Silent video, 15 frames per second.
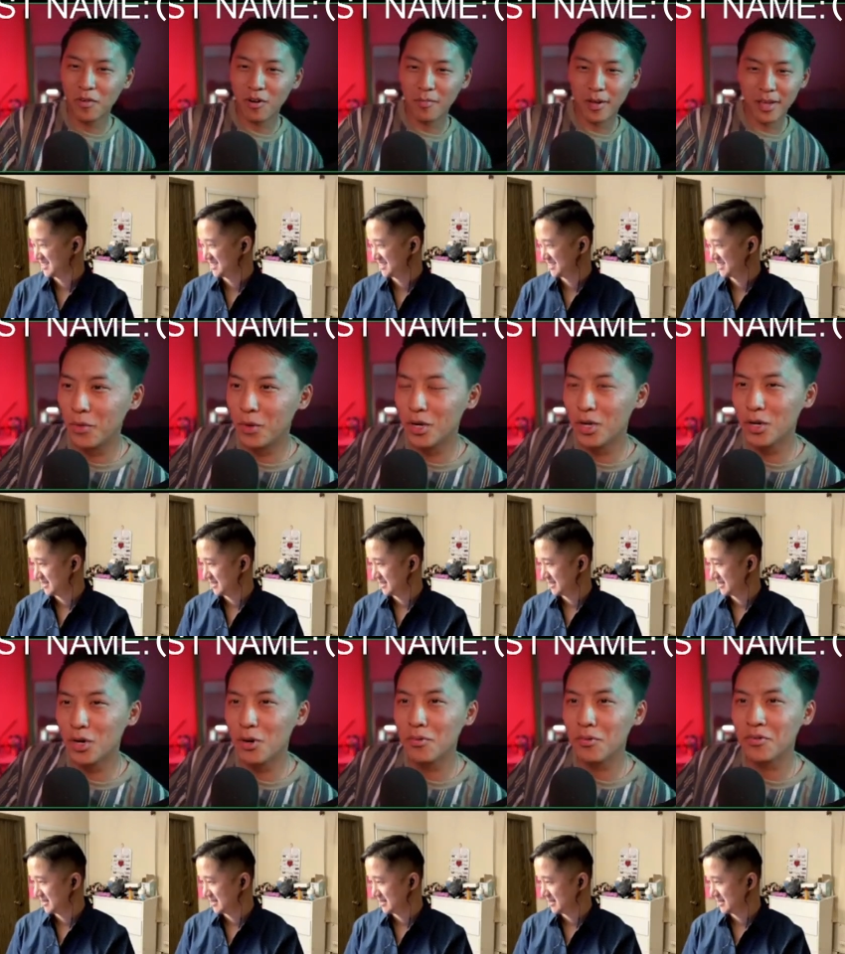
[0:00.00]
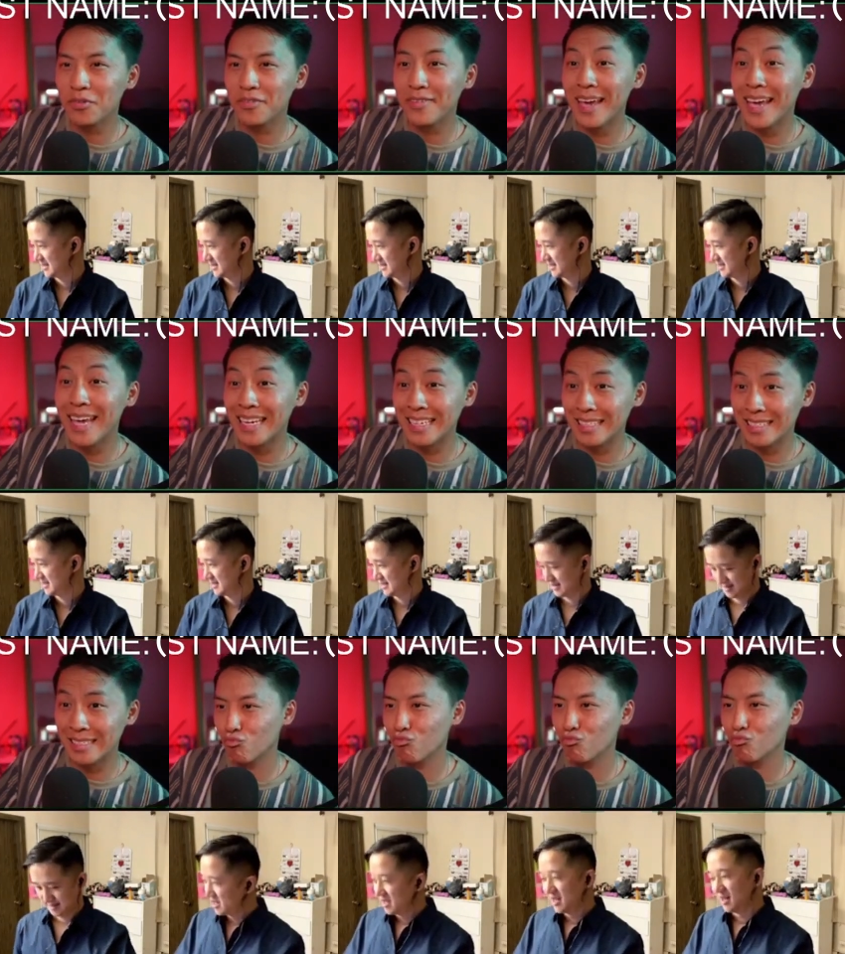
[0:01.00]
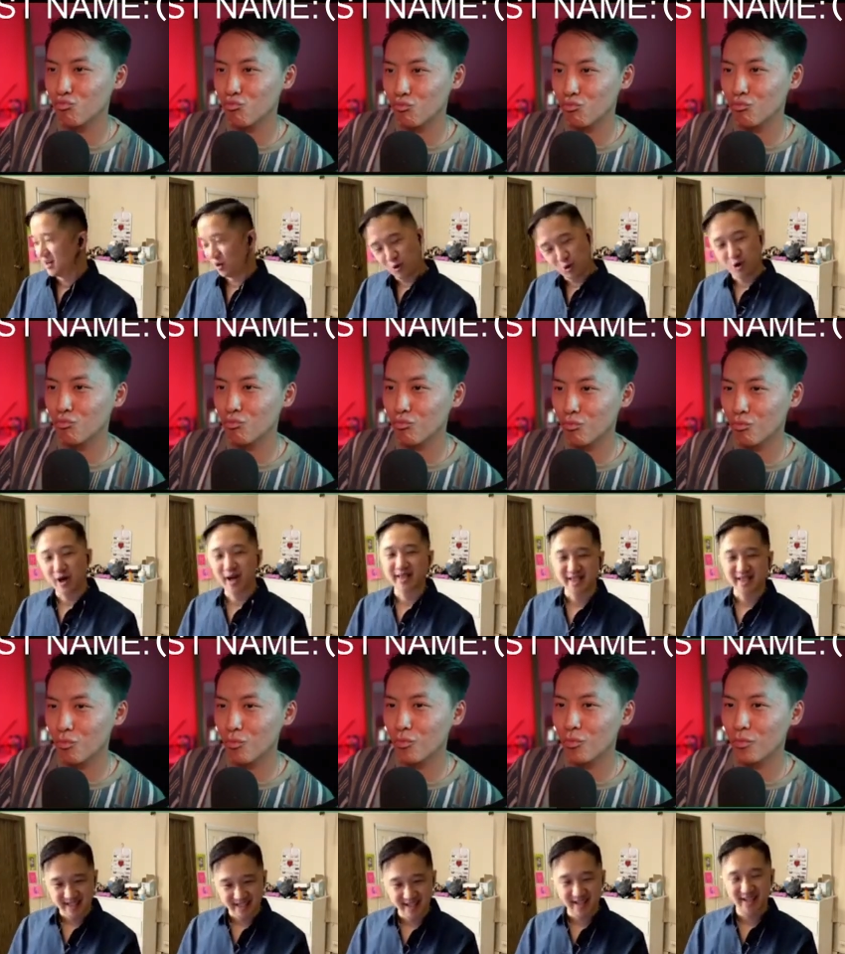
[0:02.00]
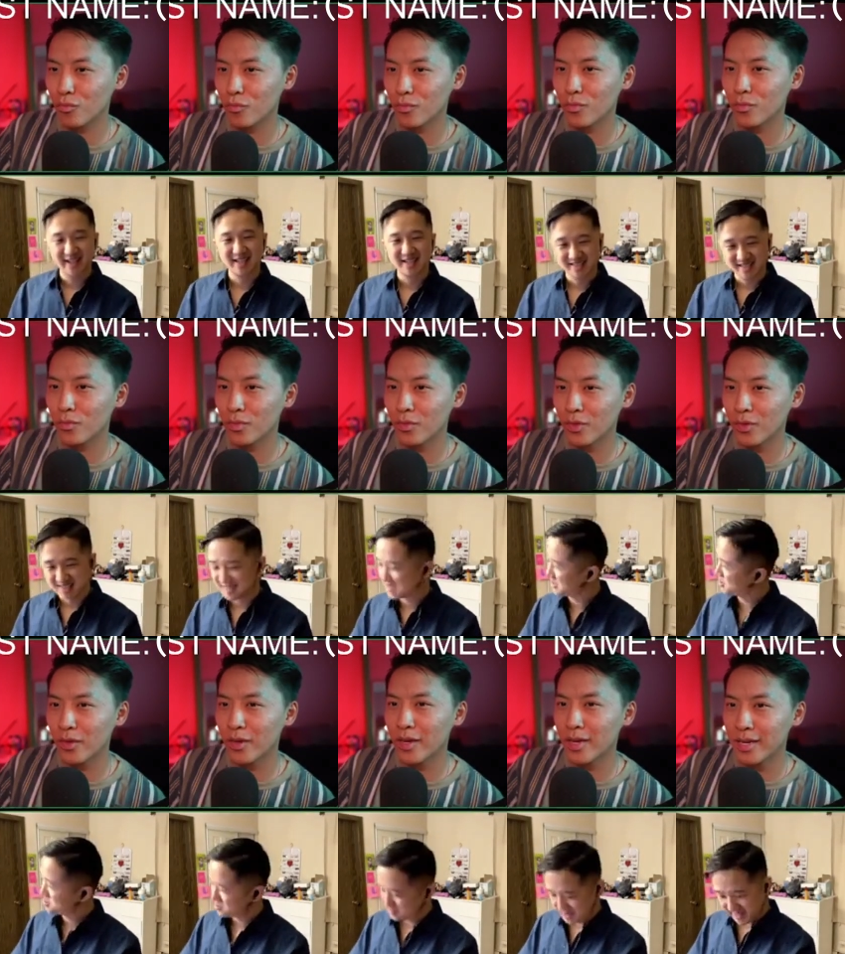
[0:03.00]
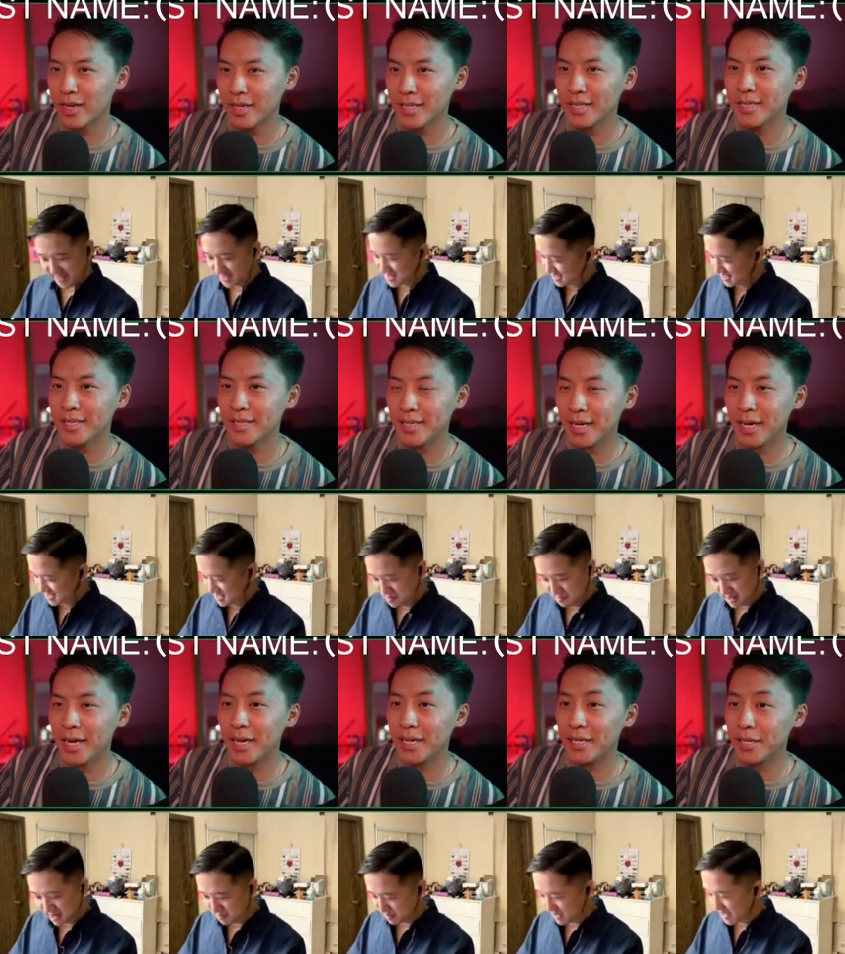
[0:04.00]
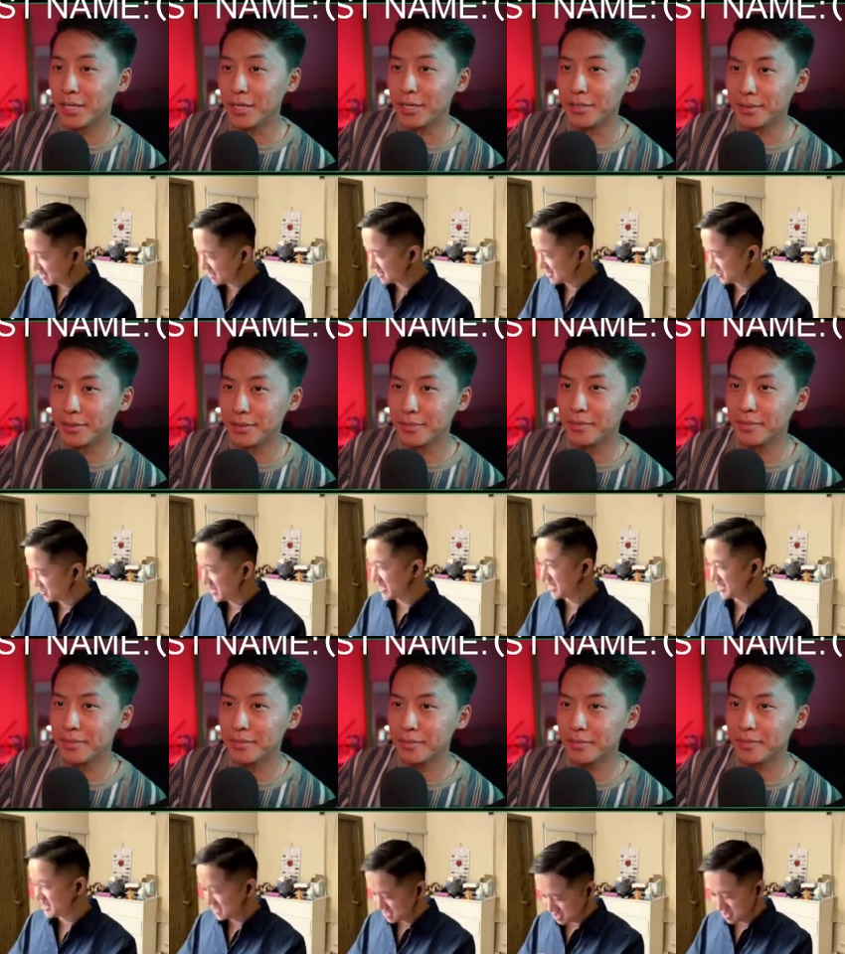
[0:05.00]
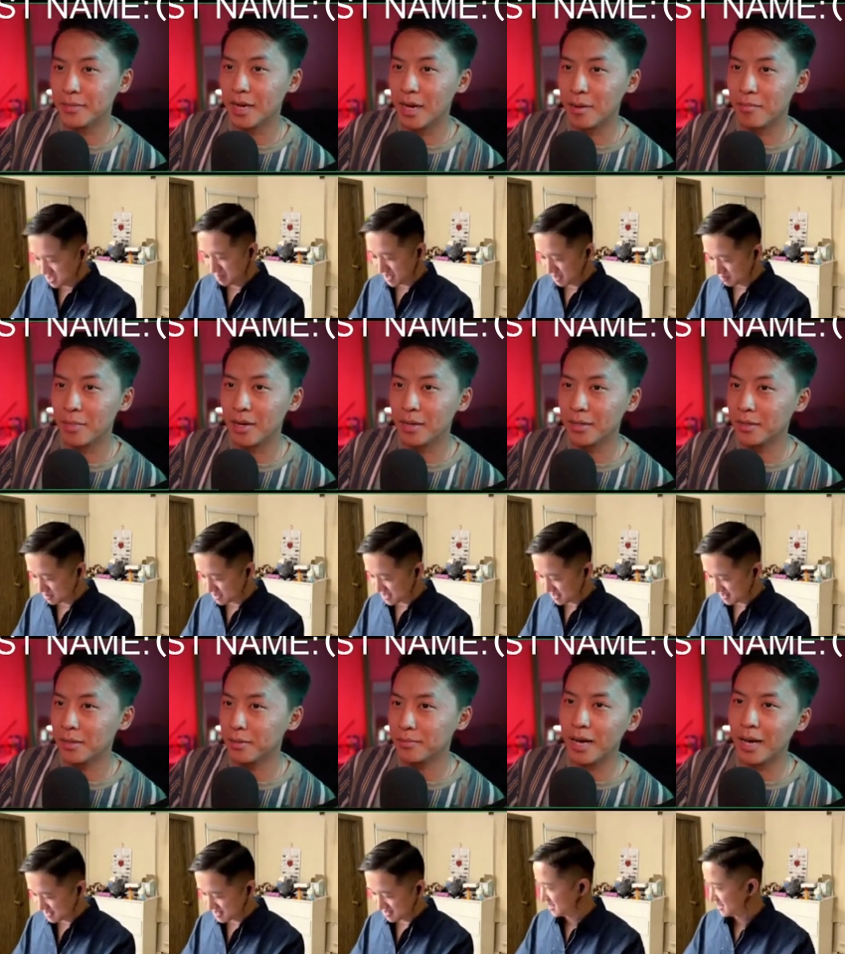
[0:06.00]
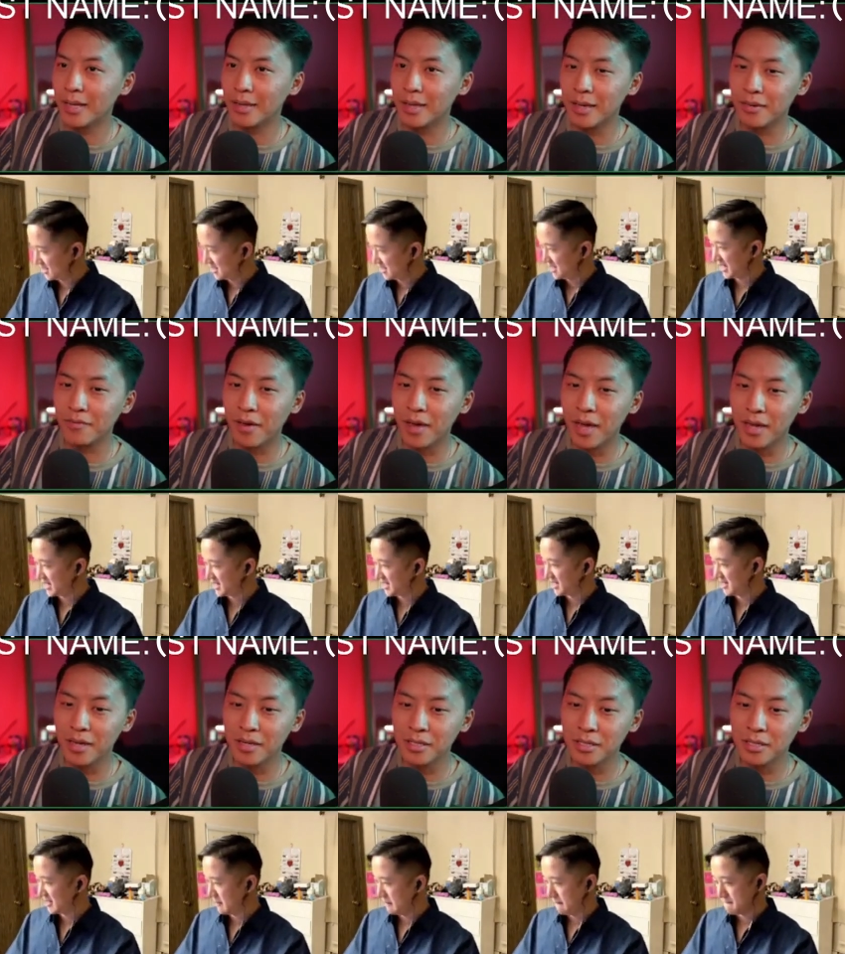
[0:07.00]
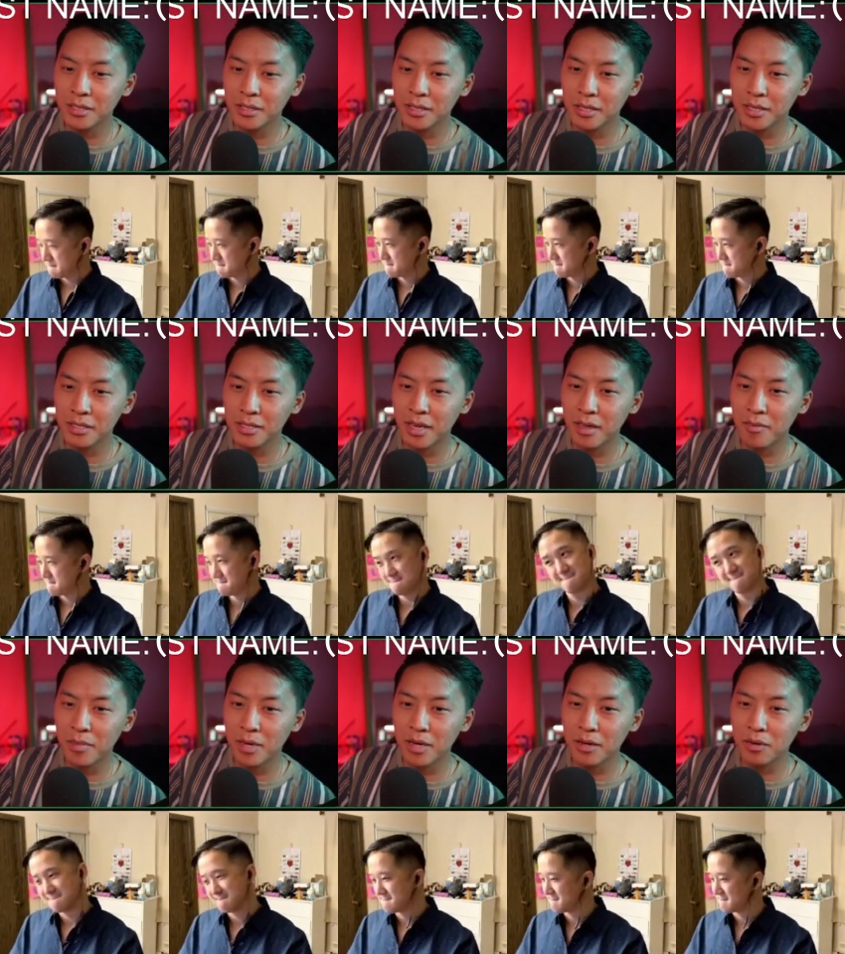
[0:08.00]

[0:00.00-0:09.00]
Speaker 1: man. We're gonna go with Vangs. Oh, I think
Speaker 2: oh man, it's debatable.
Speaker 1: Yeah, dude. We get into debatable territory. I think Vangs just gave me a